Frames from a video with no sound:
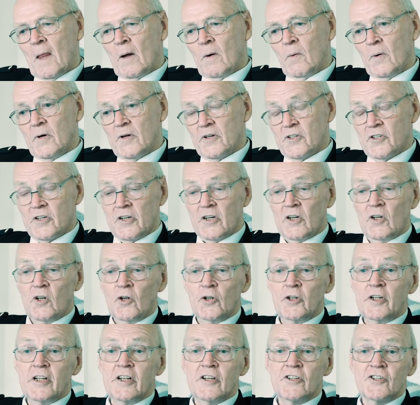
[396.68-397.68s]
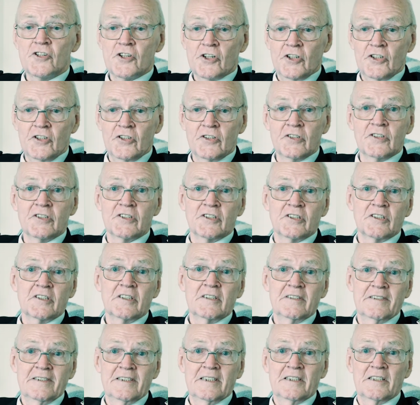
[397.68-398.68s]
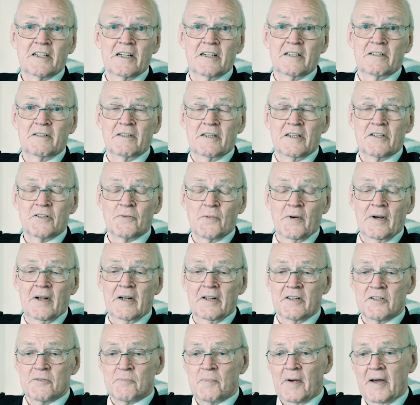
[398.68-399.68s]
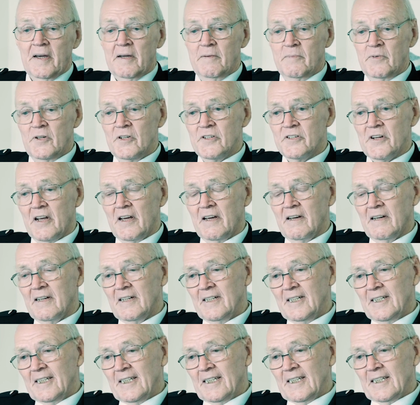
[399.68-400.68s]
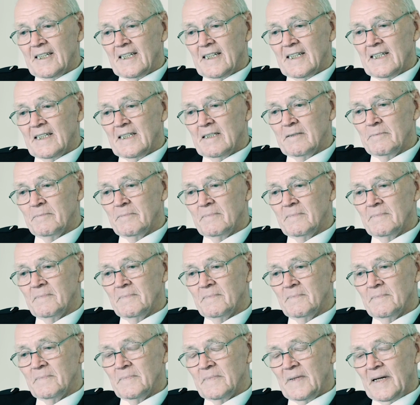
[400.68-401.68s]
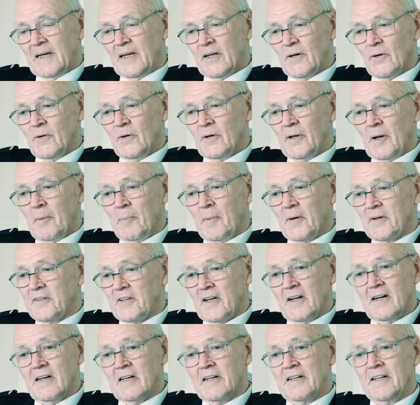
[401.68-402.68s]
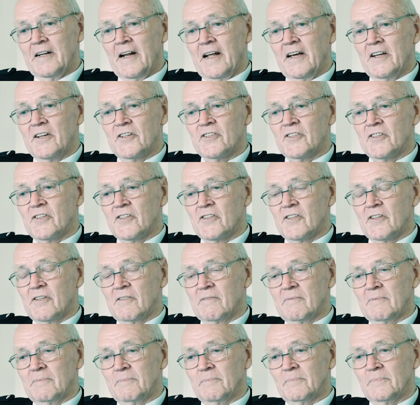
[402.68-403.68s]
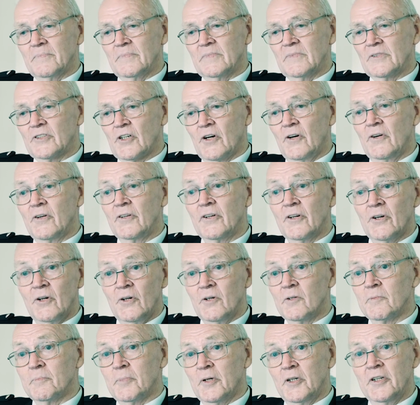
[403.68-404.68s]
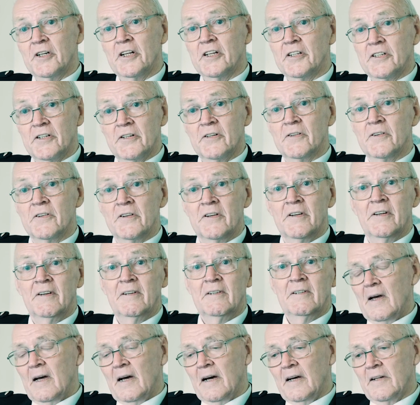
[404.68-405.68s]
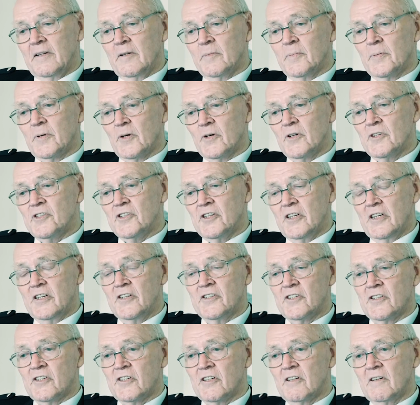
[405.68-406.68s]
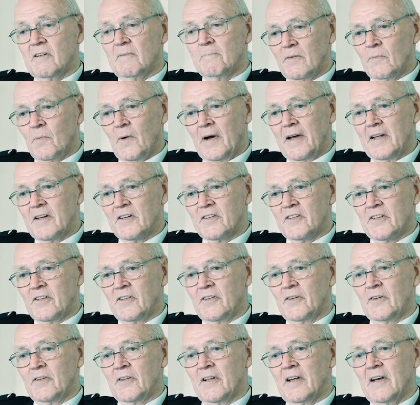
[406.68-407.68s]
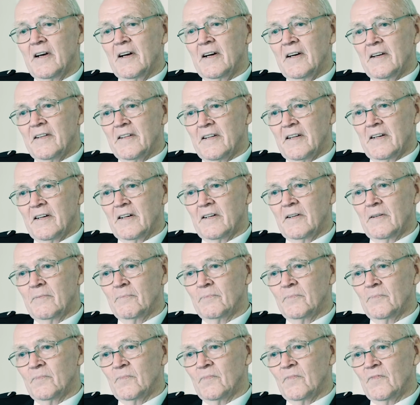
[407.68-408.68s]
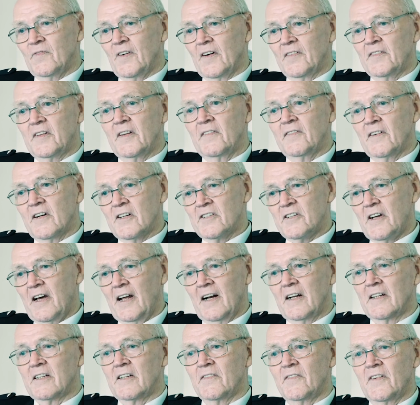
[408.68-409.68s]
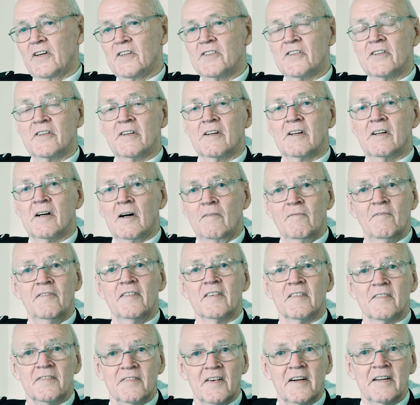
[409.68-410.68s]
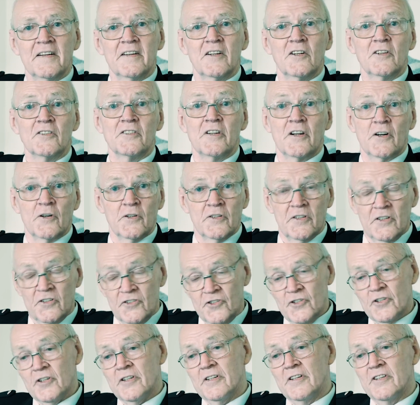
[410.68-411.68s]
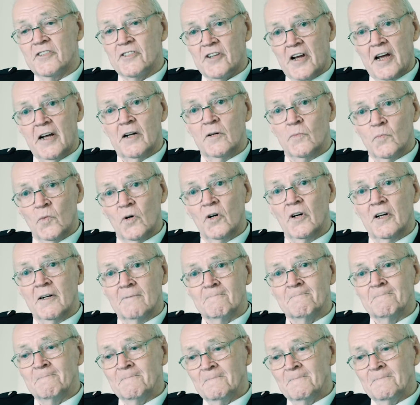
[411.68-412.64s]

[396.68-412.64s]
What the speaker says: which included songs as well as pipe music. He wrote a particularly nice song called Bonnie Dunoon, and the proceeds went to the 51st Highland Division Comfort Fund, because he wrote it during the Second War. Right.